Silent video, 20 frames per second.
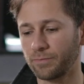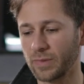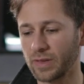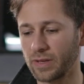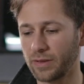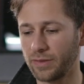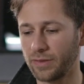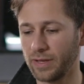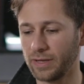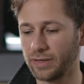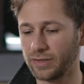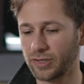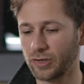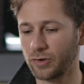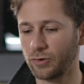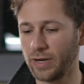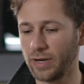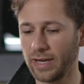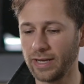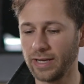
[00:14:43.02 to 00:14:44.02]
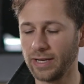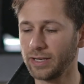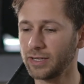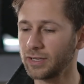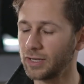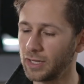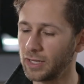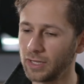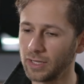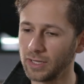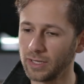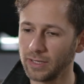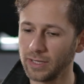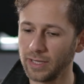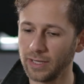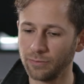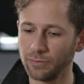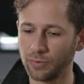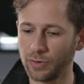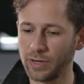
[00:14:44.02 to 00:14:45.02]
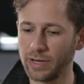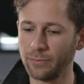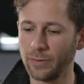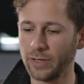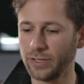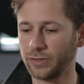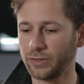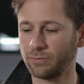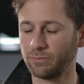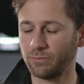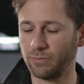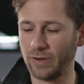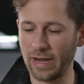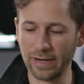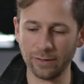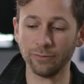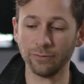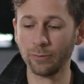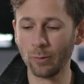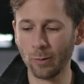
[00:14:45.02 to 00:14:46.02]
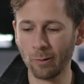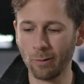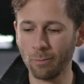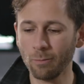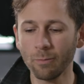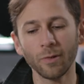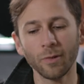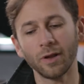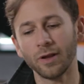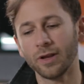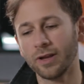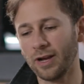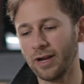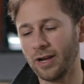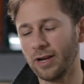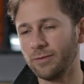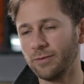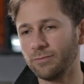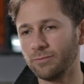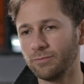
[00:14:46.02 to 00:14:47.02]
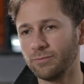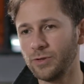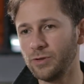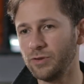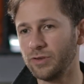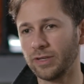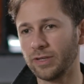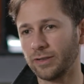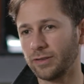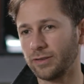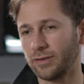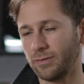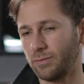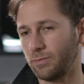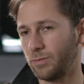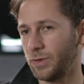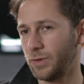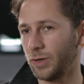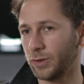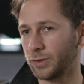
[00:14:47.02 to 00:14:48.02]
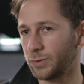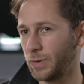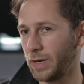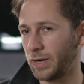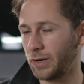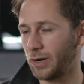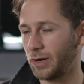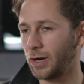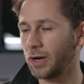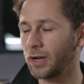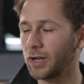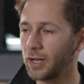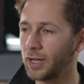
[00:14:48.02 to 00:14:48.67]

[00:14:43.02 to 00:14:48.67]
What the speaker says: things created in pretty much final form using the Ultimaker.